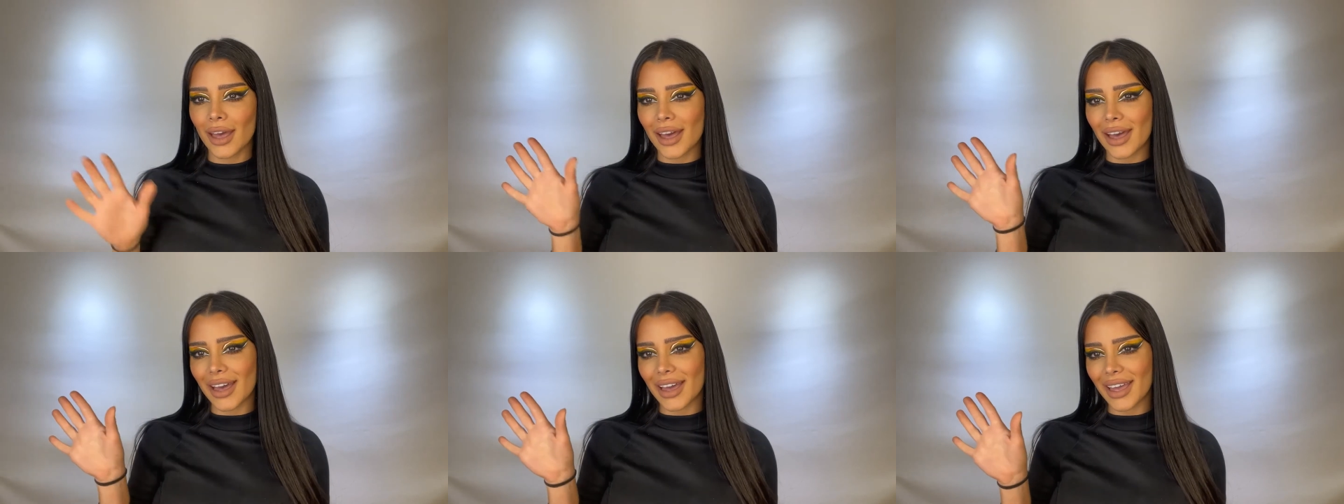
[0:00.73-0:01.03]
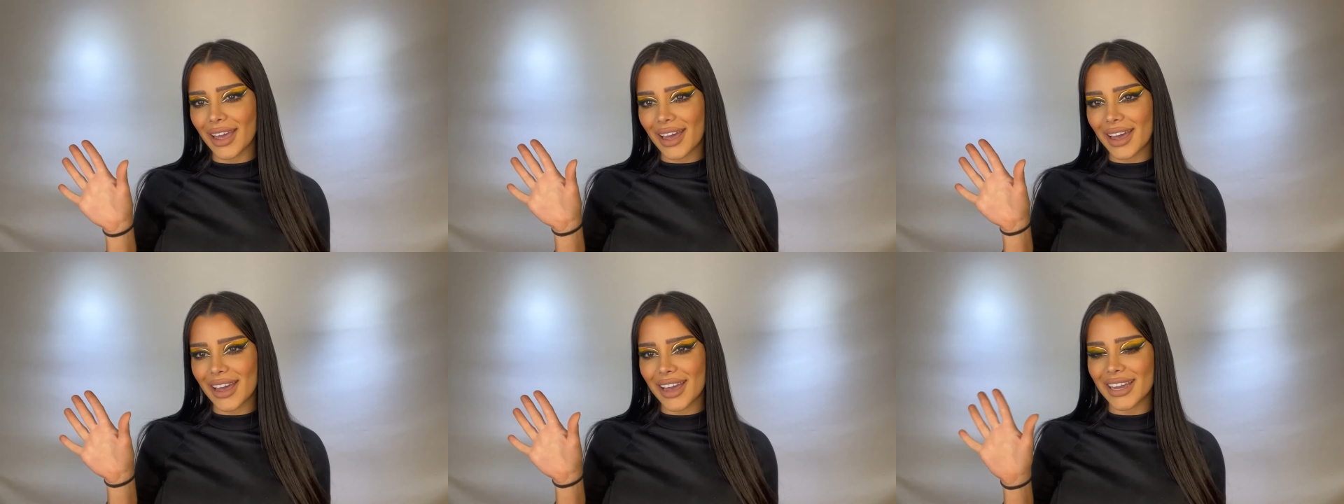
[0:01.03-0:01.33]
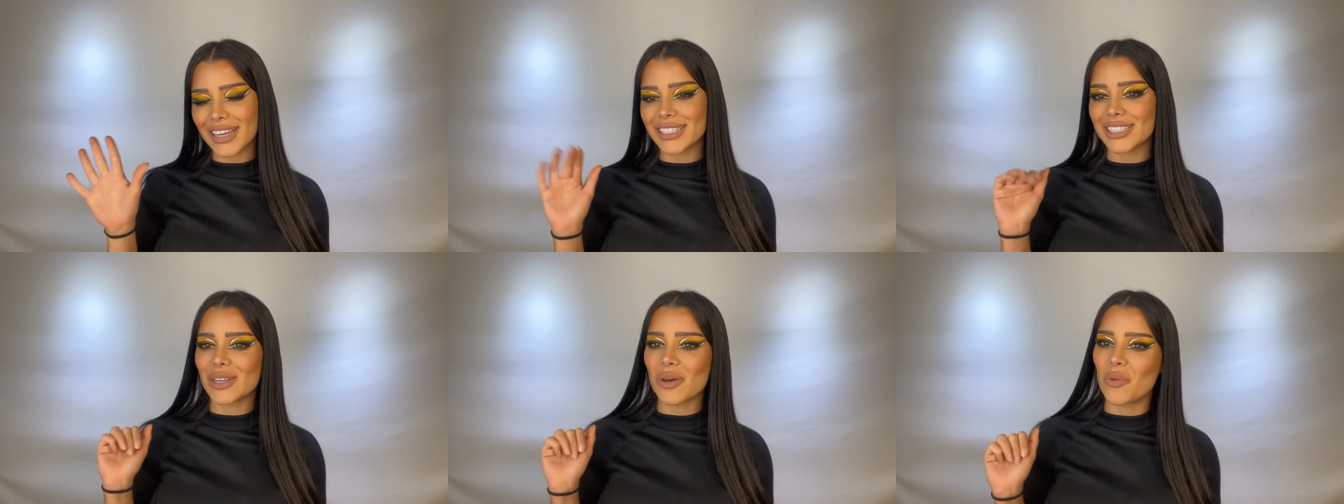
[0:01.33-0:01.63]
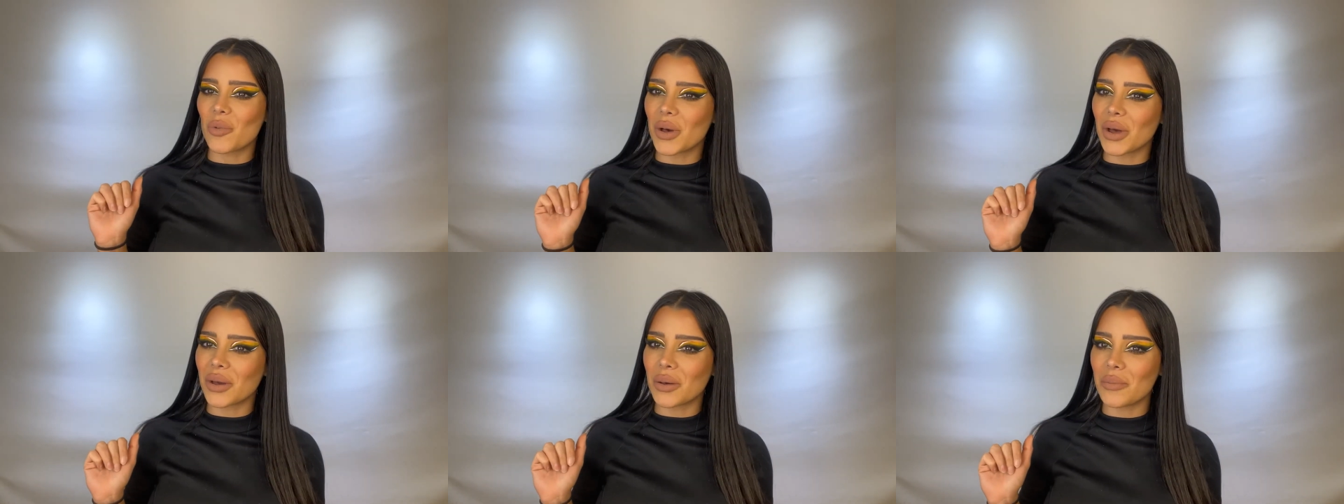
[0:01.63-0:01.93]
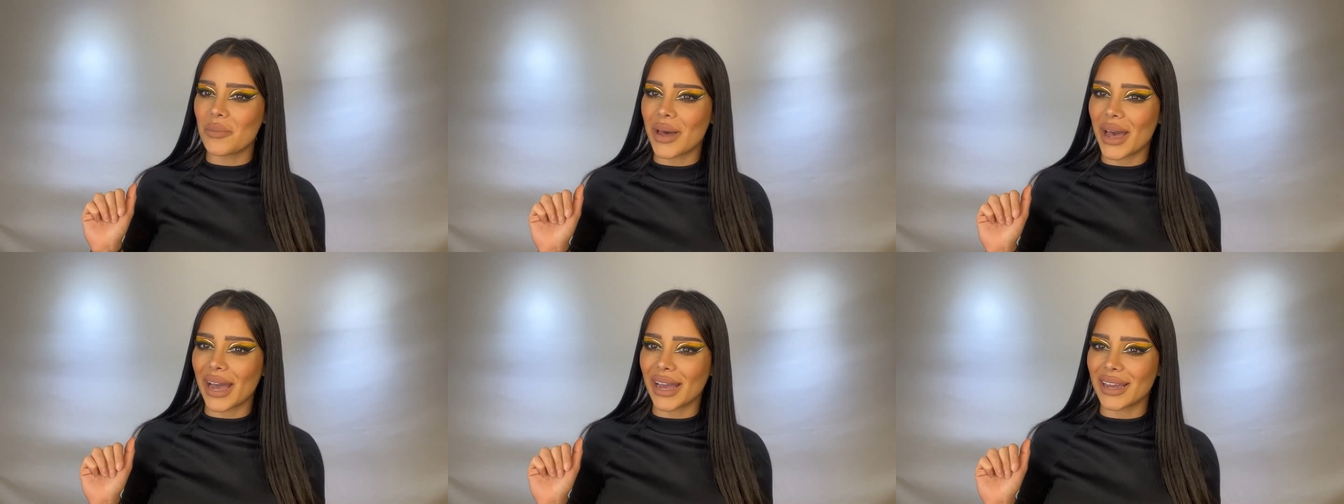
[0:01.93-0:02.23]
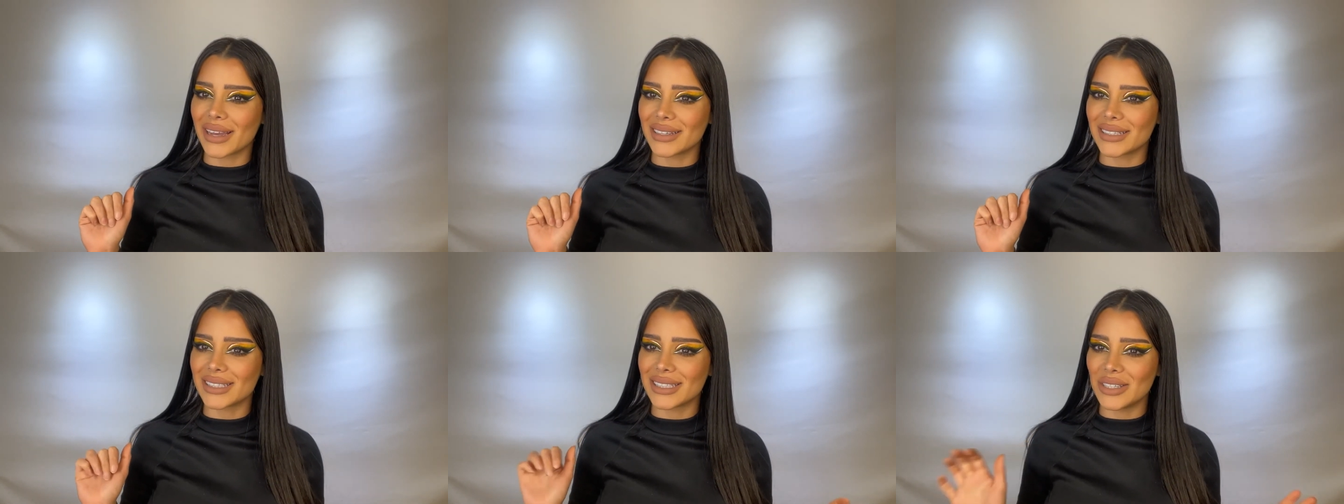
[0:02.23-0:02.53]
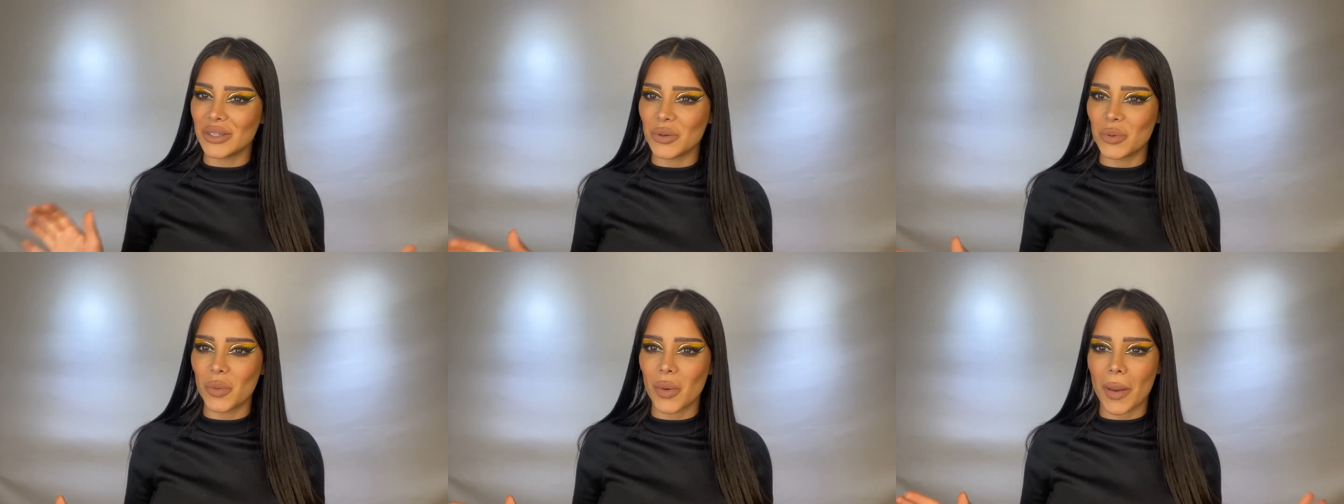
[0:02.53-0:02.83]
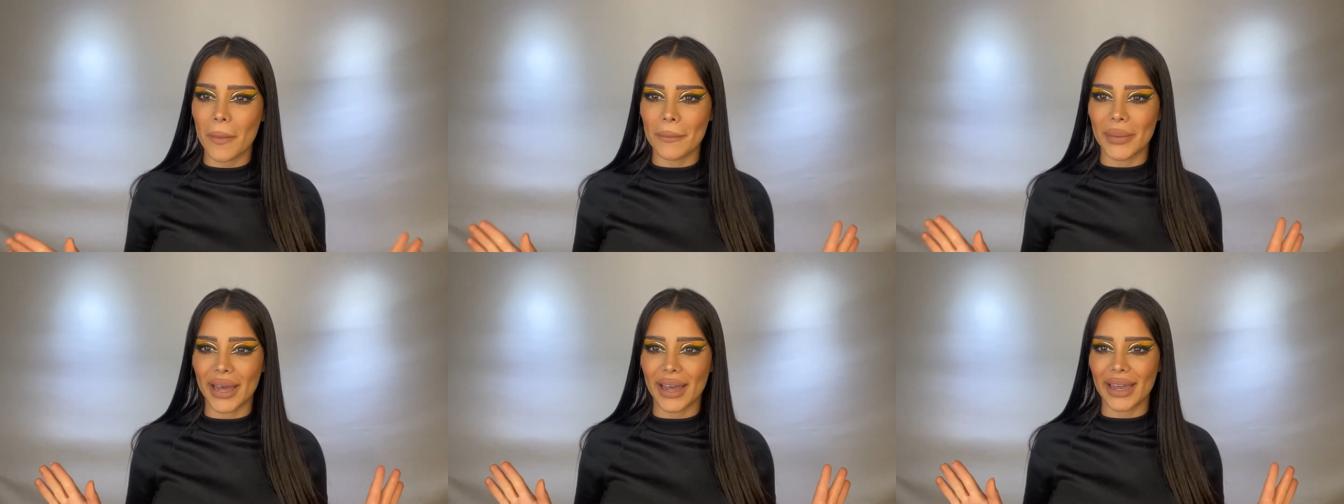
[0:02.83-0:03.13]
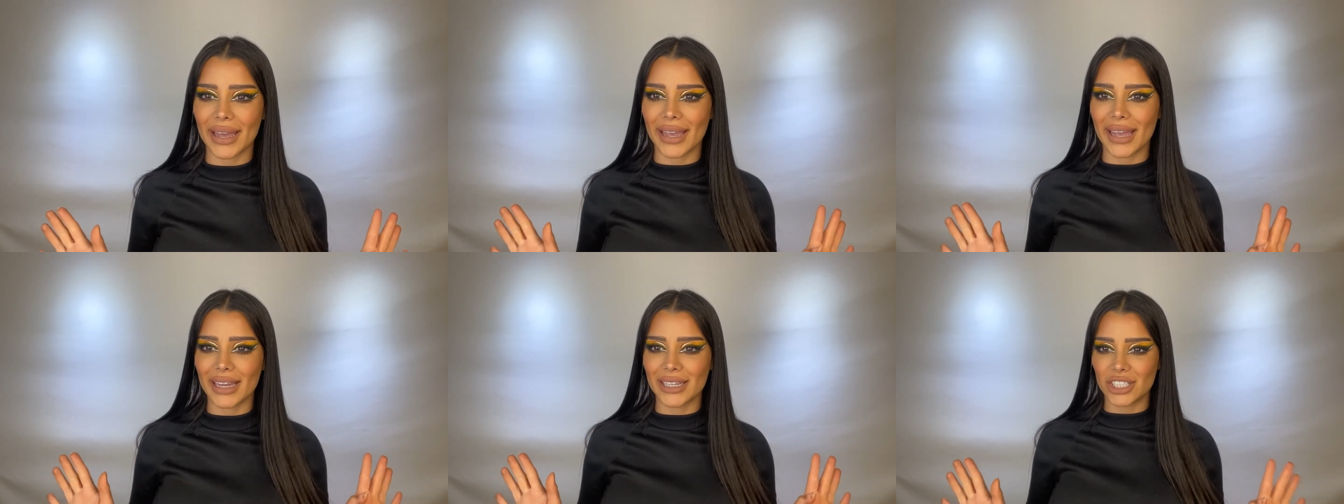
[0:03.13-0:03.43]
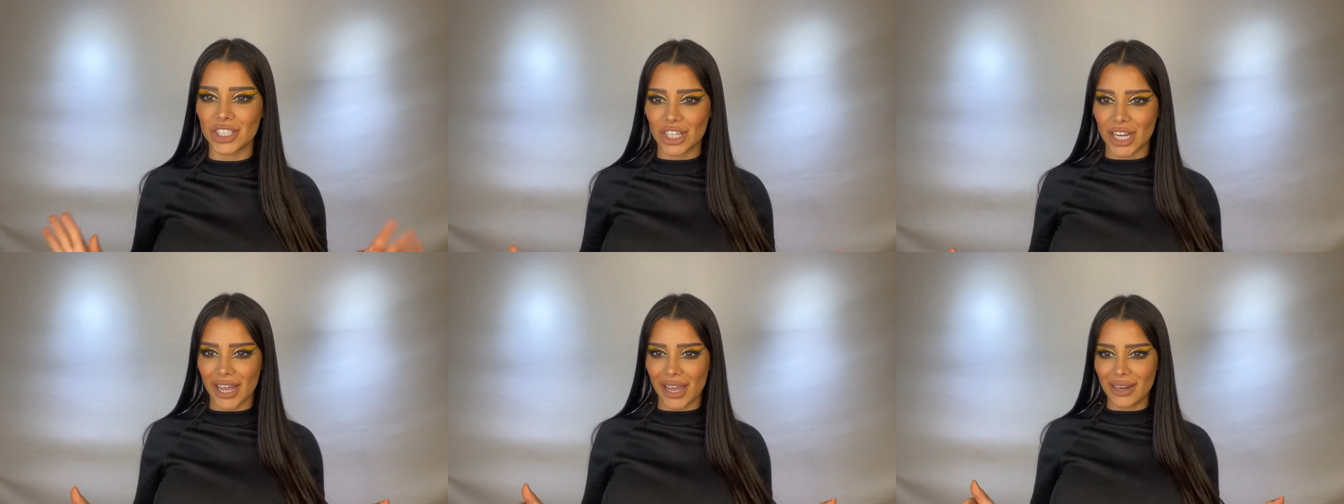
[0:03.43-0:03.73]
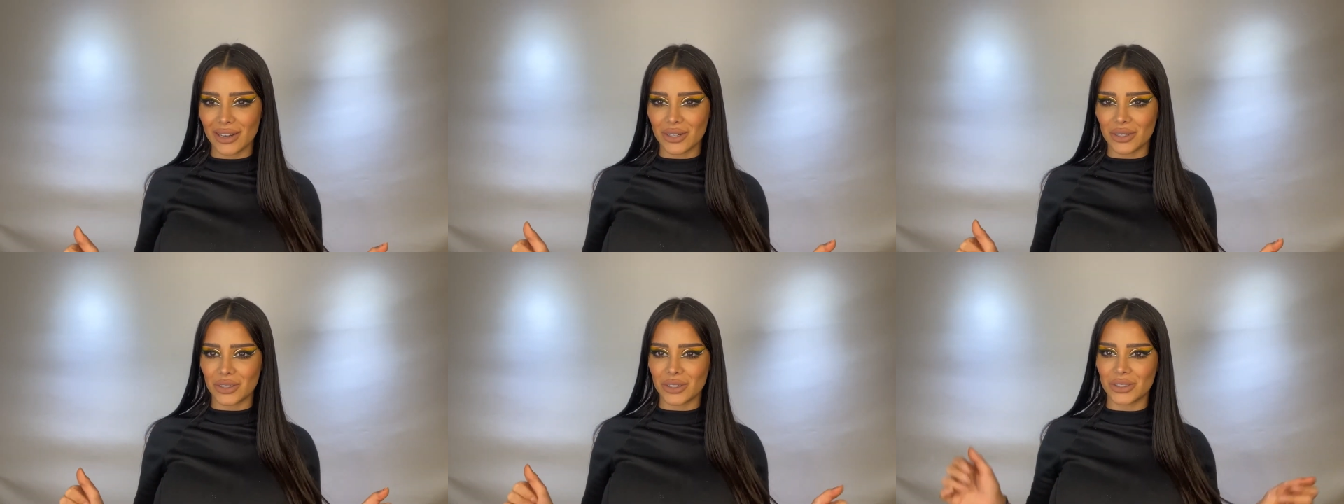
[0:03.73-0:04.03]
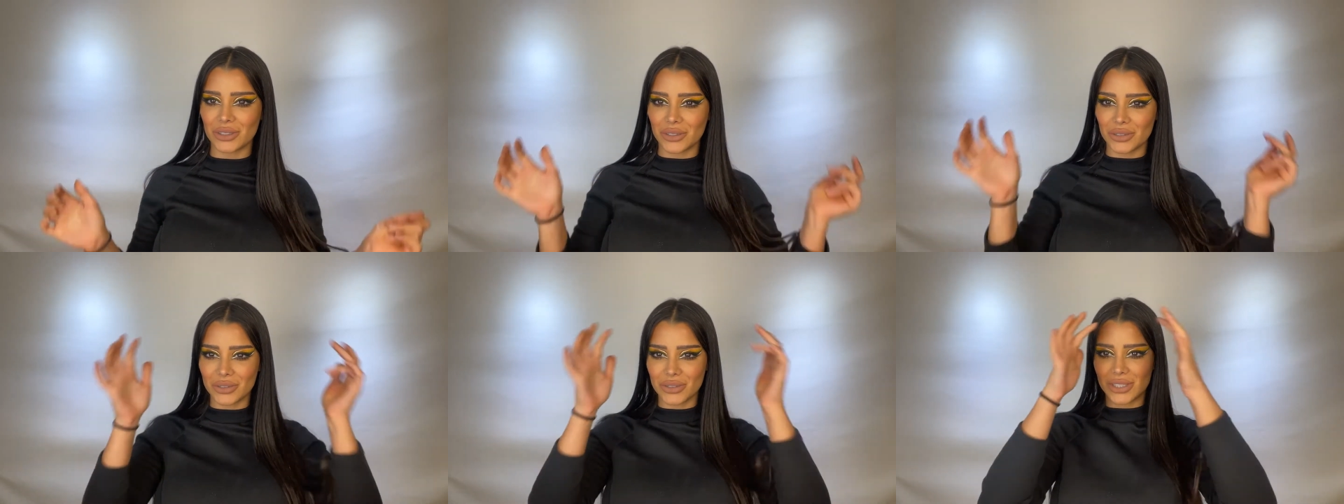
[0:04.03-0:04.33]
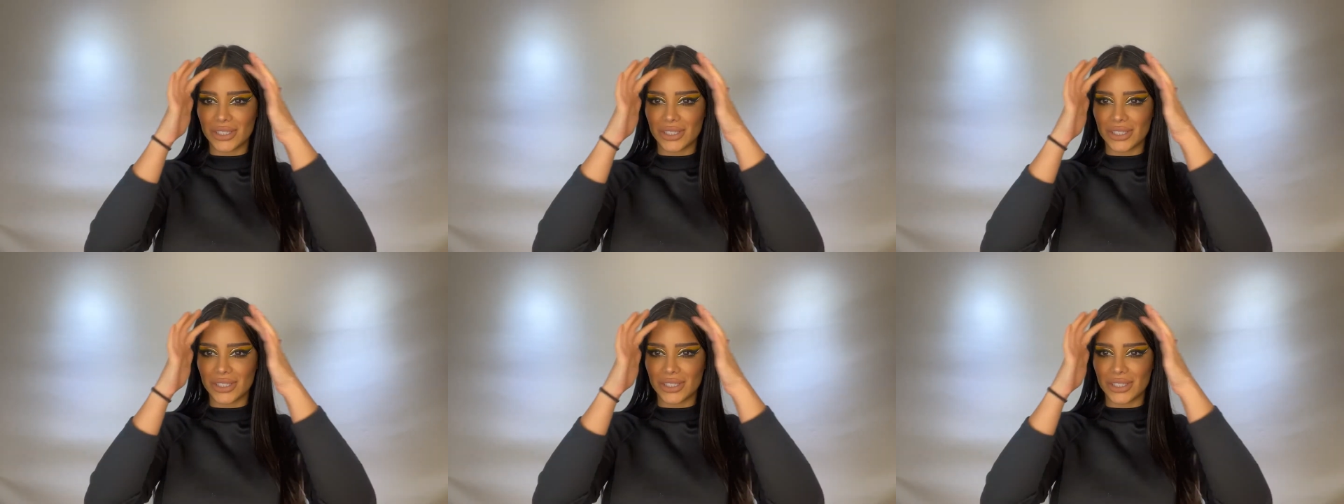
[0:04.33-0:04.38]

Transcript: Hi guys, welcome back to my channel.